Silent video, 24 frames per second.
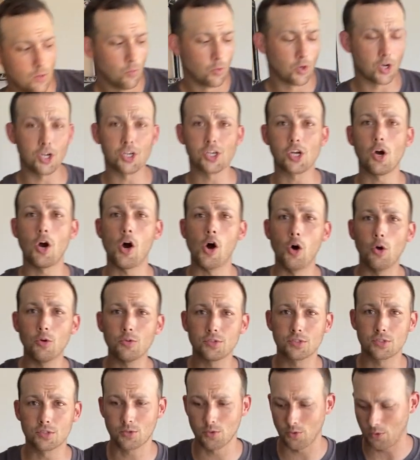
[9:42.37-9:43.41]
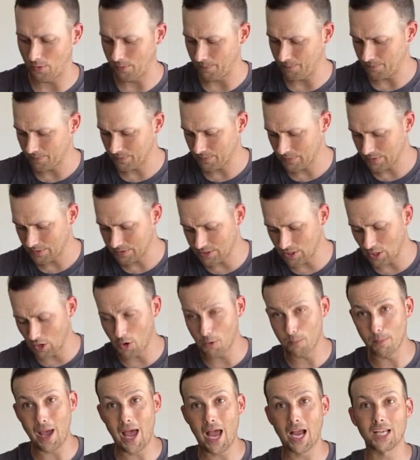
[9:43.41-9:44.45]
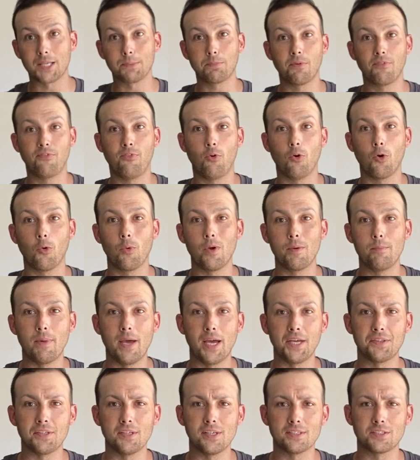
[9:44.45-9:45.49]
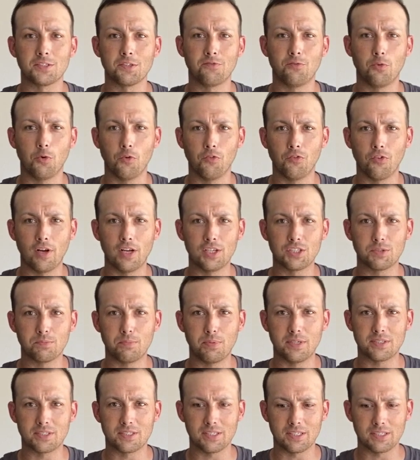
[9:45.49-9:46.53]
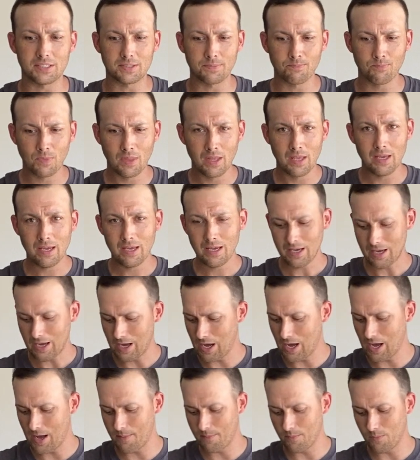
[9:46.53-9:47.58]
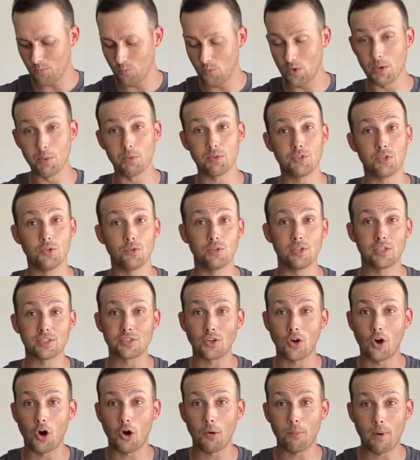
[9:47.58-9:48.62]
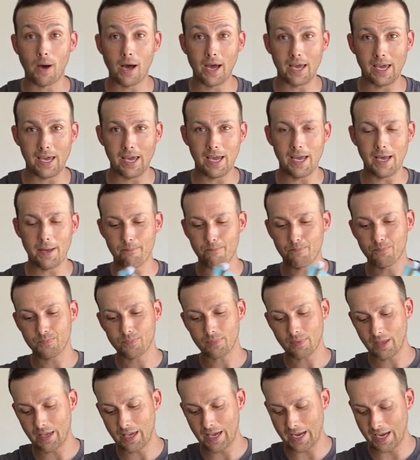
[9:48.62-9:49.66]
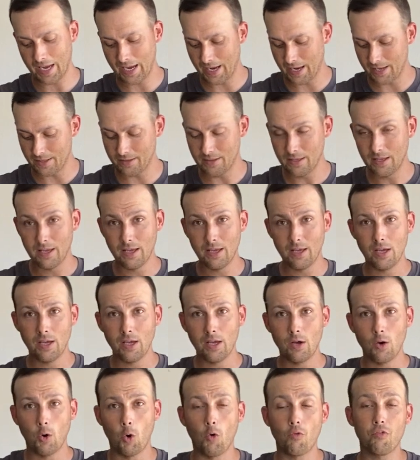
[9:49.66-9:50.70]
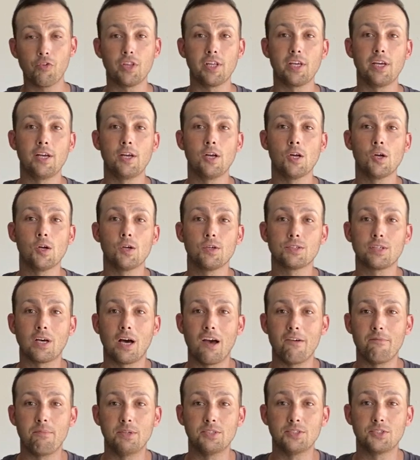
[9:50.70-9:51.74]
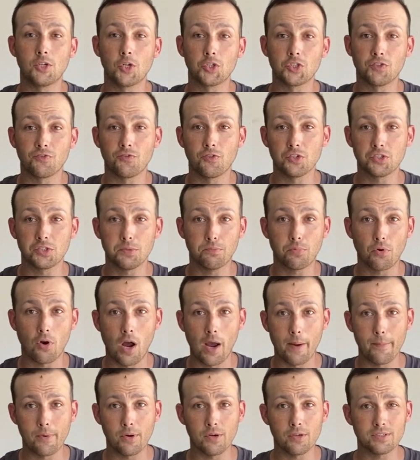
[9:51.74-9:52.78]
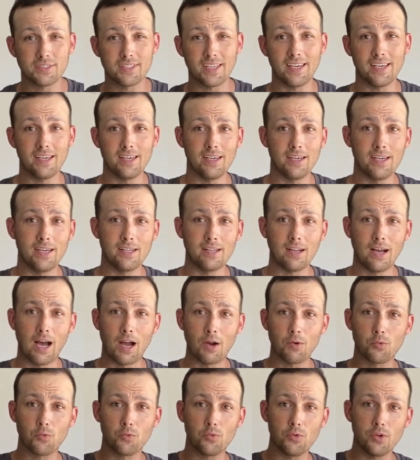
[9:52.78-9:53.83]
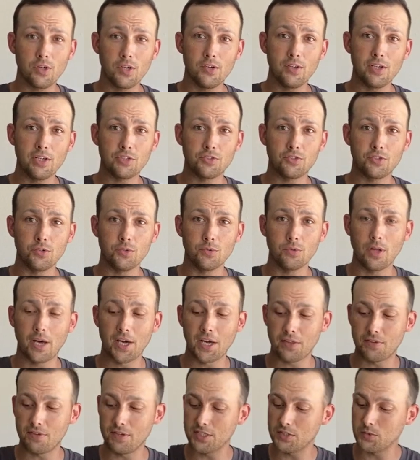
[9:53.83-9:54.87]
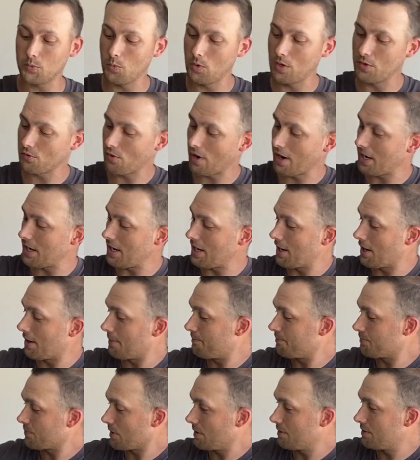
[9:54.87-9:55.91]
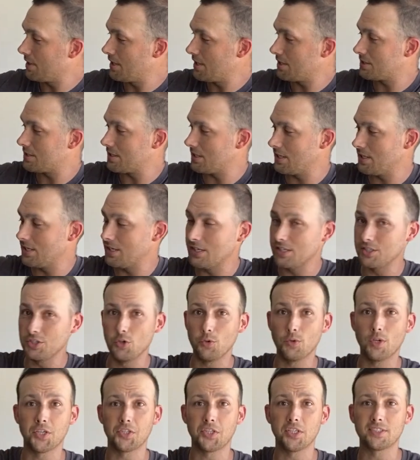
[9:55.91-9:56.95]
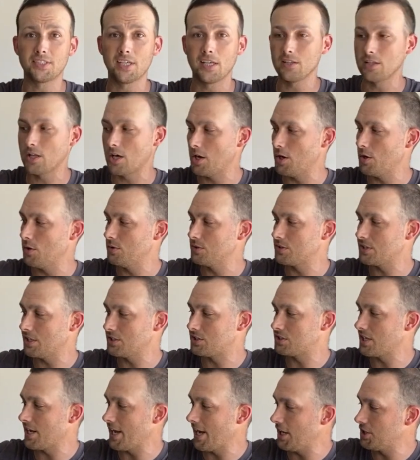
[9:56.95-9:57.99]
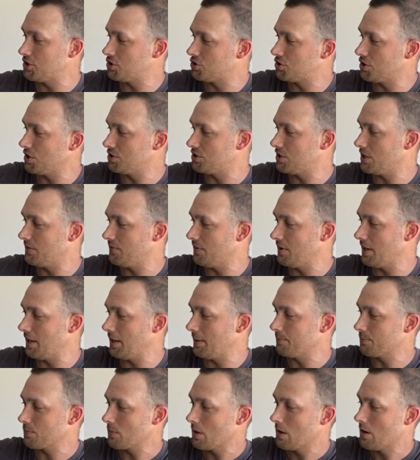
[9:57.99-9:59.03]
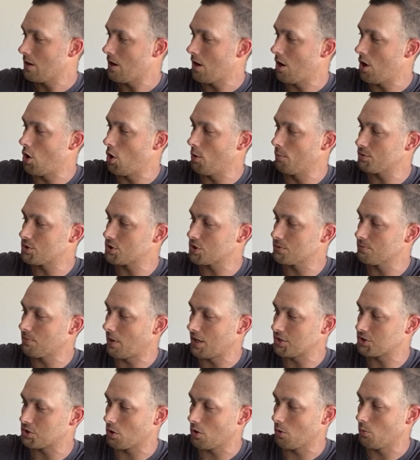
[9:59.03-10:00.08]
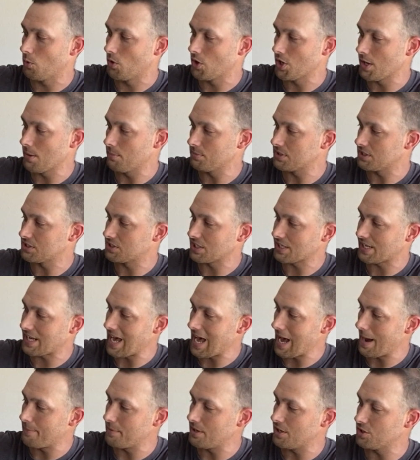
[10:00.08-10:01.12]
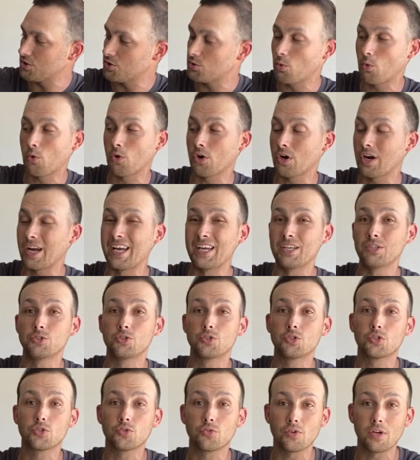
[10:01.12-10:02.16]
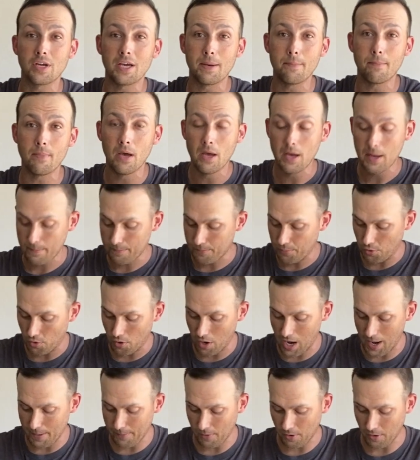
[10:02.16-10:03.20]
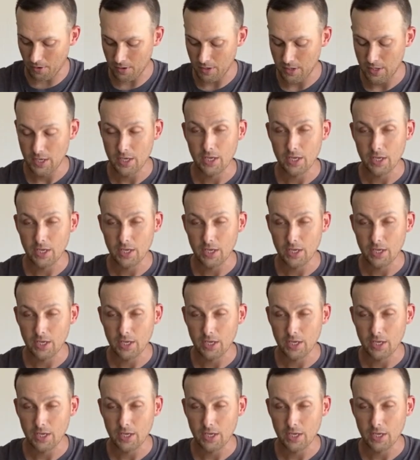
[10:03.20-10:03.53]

we're going to go old school. So back before we made this a full-fledged business, we would do this all by hand. And over the years, I've been searching for some primers, and I really do like this one right here. This is, you can get this at Lowe's. It's the HGTV Home by Sherwin-Williams. It's a cabinet door and trim primer.